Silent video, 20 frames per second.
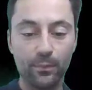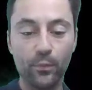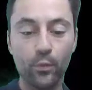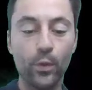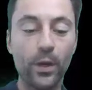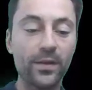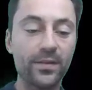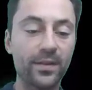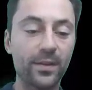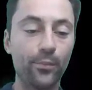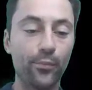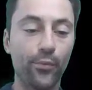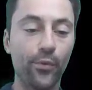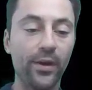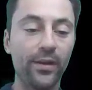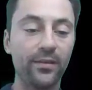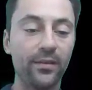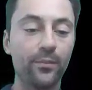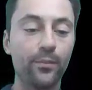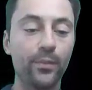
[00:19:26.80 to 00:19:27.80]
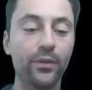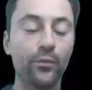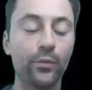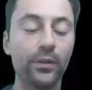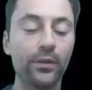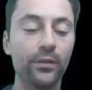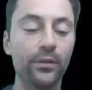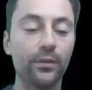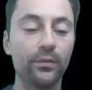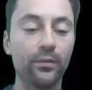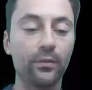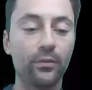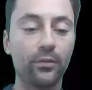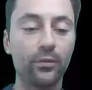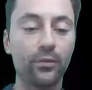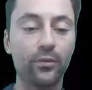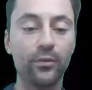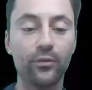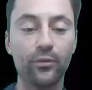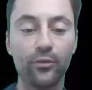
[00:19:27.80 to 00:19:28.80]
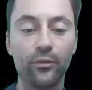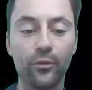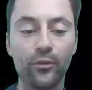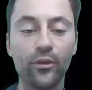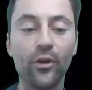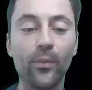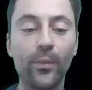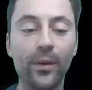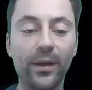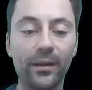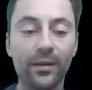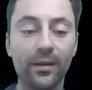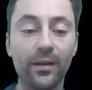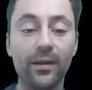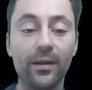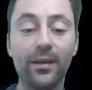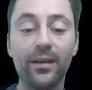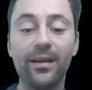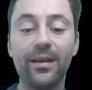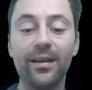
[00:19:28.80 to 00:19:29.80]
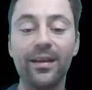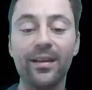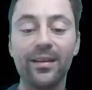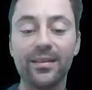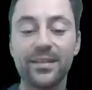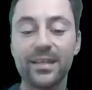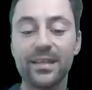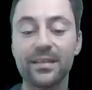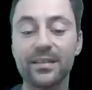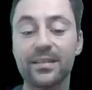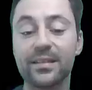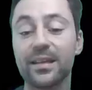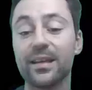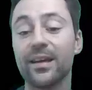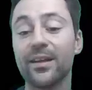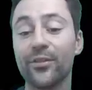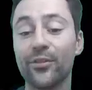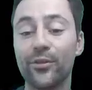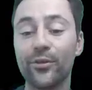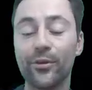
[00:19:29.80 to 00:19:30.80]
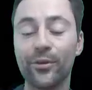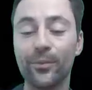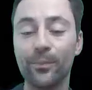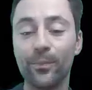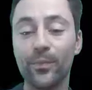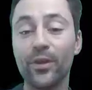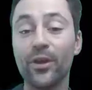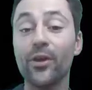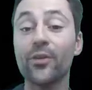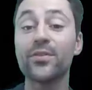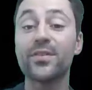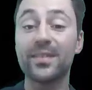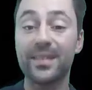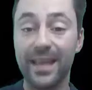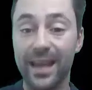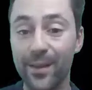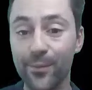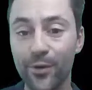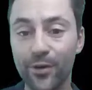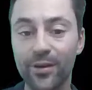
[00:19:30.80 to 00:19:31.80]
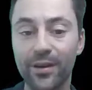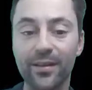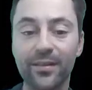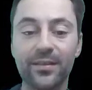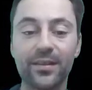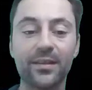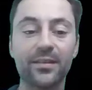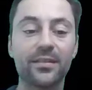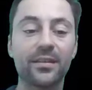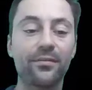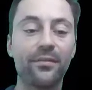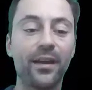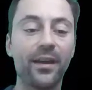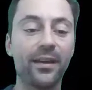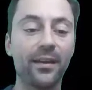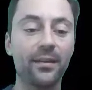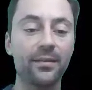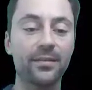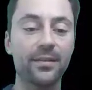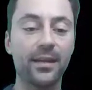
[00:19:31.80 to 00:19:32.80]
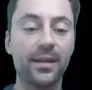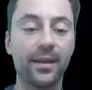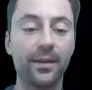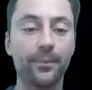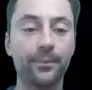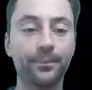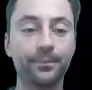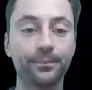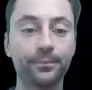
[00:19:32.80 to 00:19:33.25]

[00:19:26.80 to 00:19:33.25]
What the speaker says: well separated between the normal landings and the unstable landings, if I can say.